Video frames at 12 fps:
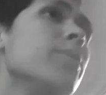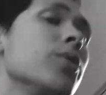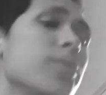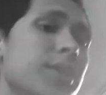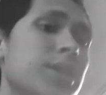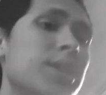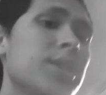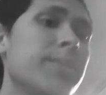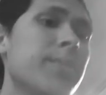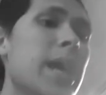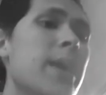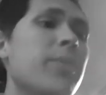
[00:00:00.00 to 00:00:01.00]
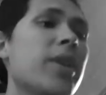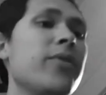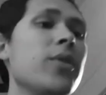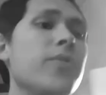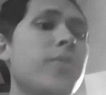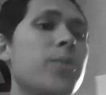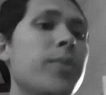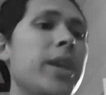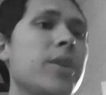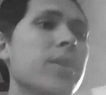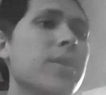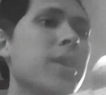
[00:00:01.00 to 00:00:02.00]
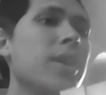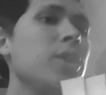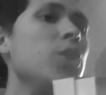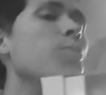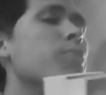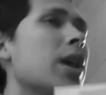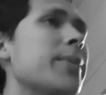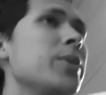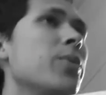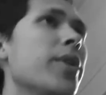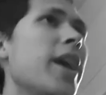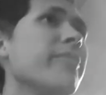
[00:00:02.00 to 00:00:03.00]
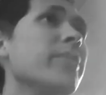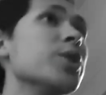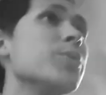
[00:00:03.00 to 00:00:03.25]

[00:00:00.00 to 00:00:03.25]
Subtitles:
criticism, but if you're a filmmaker, you probably won't have much